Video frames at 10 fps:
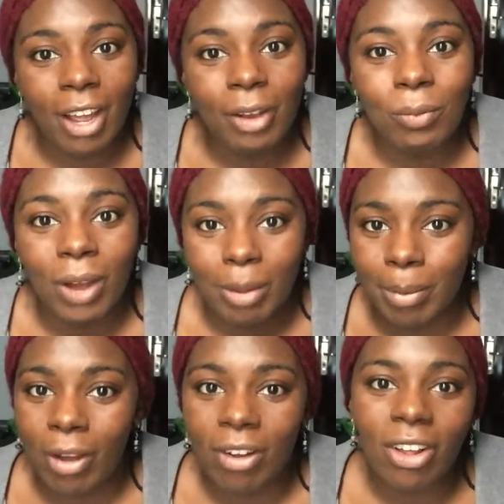I wipe
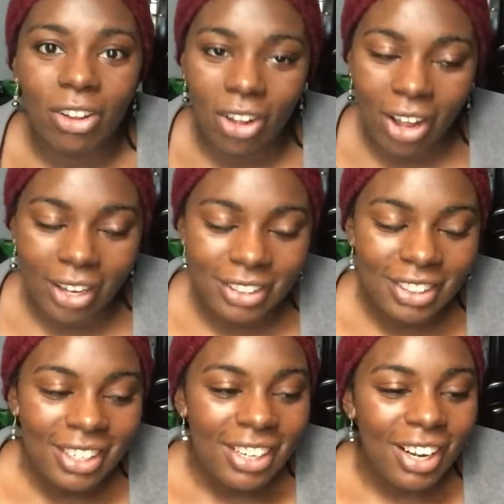out a lot.
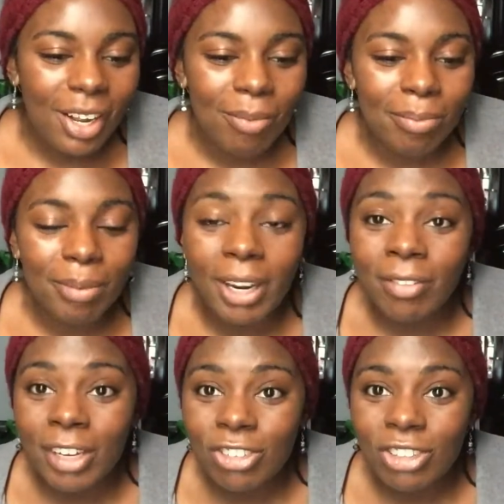But I
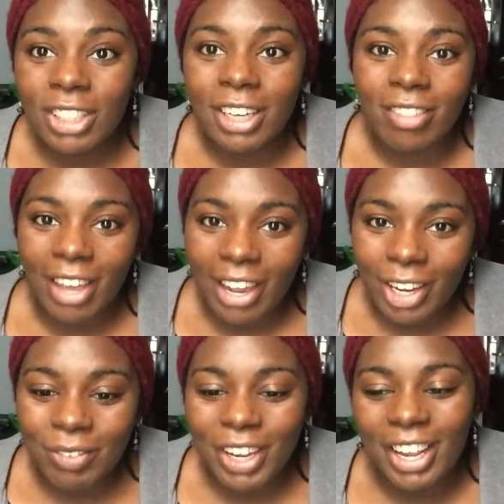eventually got the hang
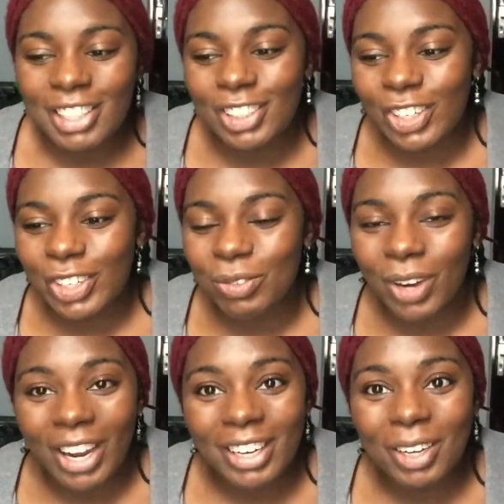of it and started
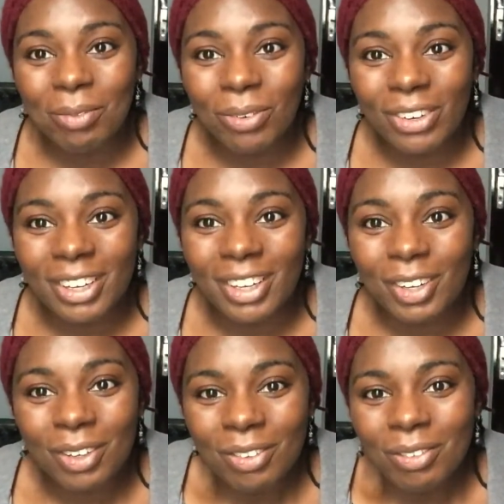riding
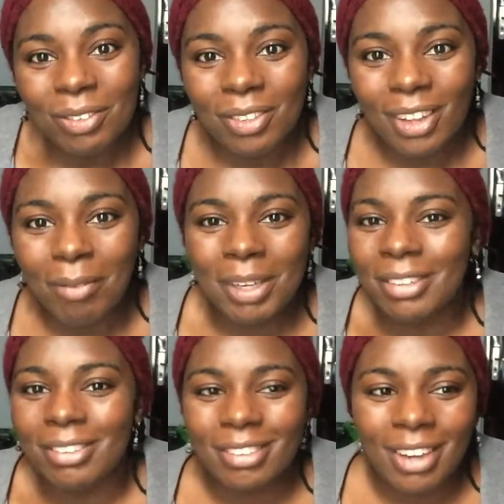
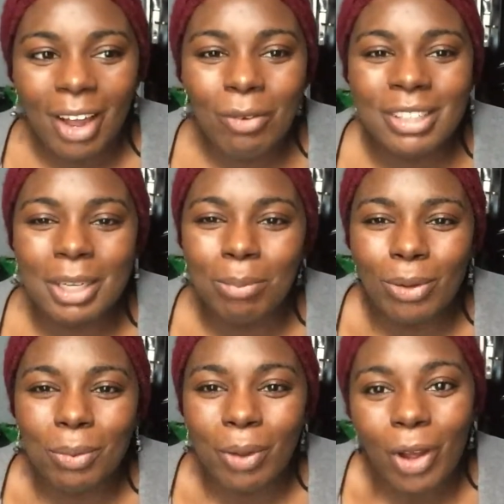I don't want to say
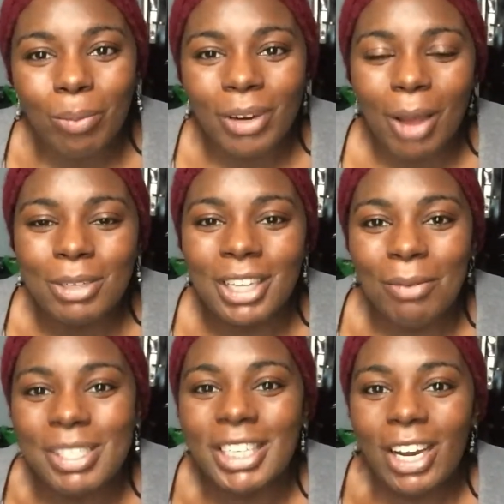pretty well, but I
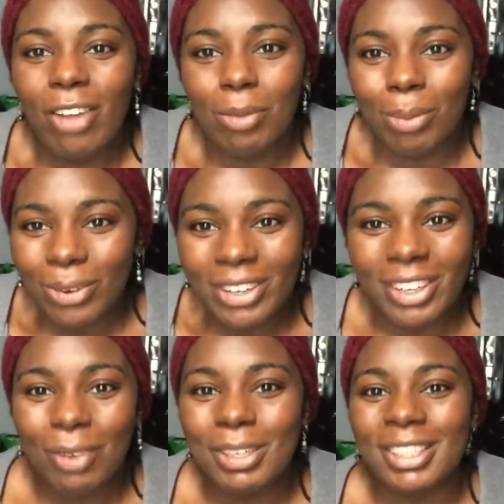would stay on the board.
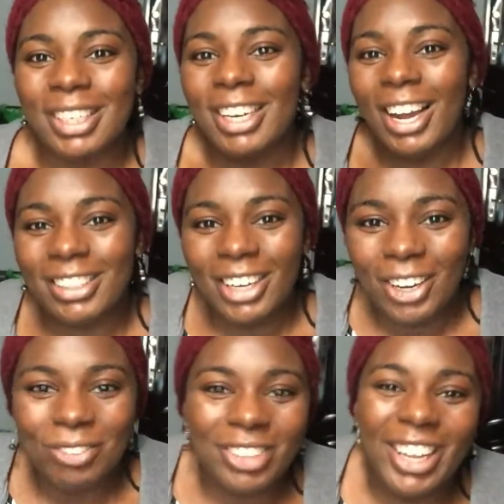I wouldn't get knocked
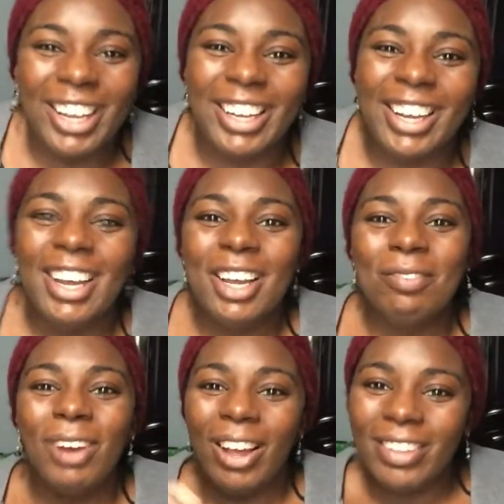off like
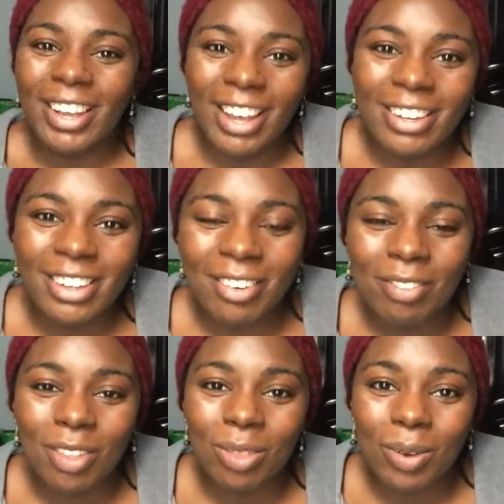by the end
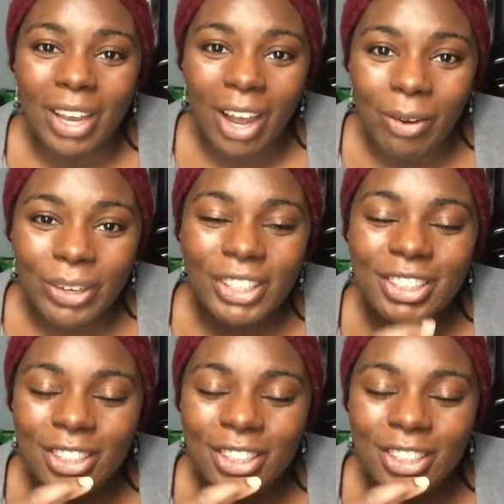of the 3 hours.